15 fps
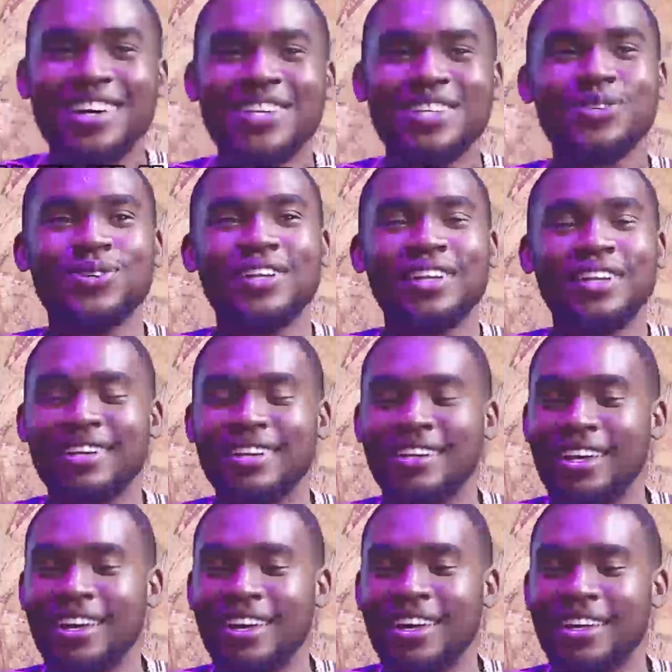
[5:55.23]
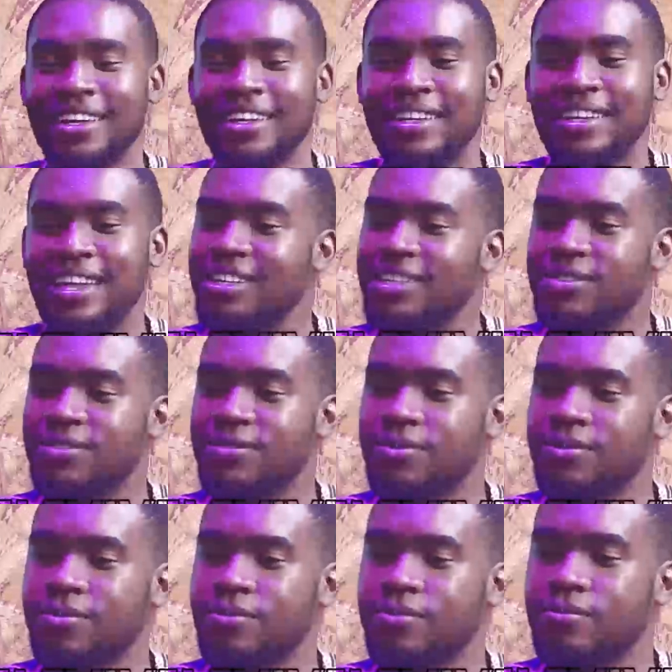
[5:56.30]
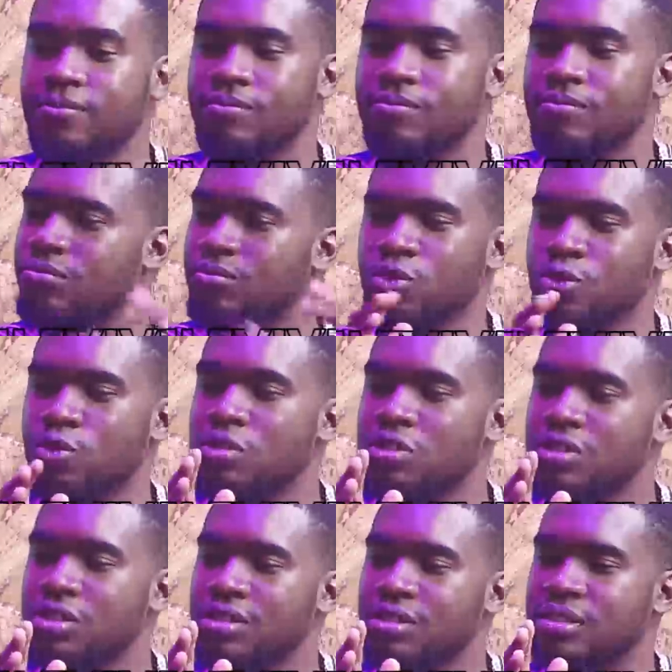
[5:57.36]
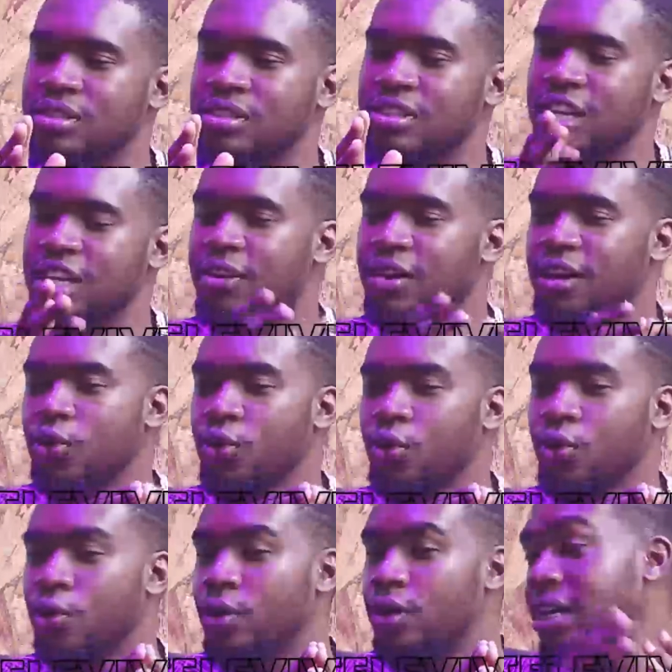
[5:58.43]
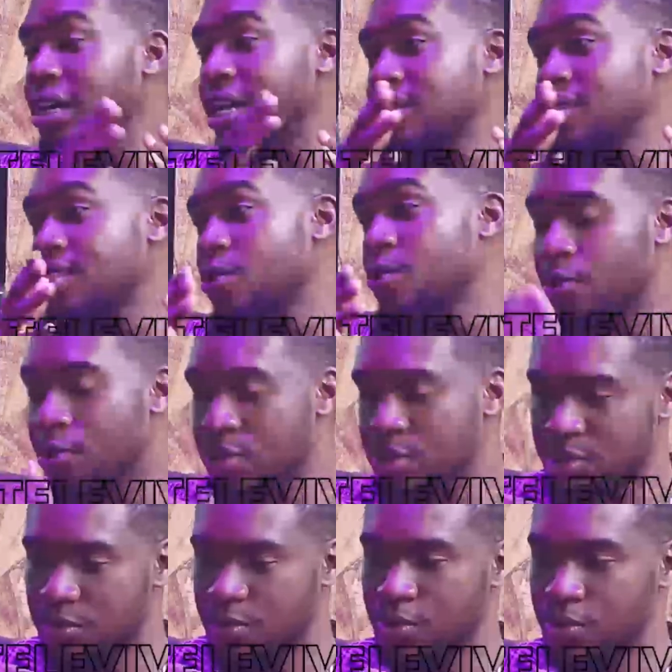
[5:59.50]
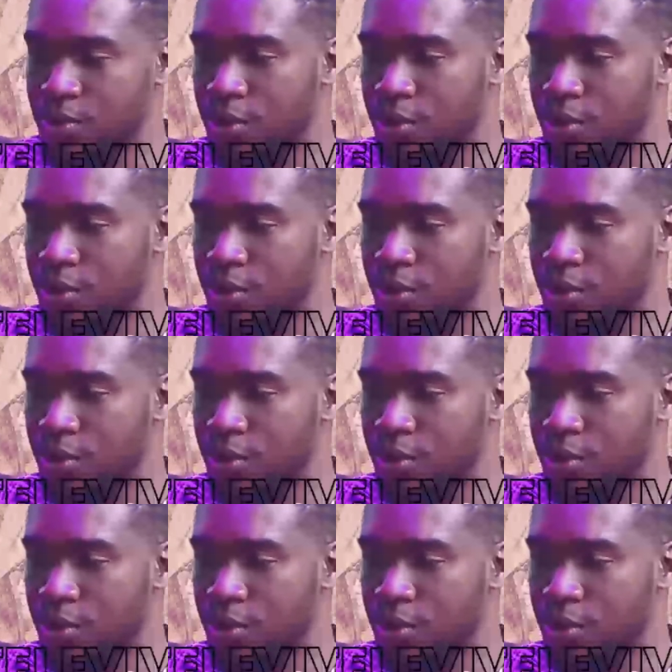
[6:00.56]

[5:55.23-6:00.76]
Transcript: So, like, that is not generally or on a large scale possible.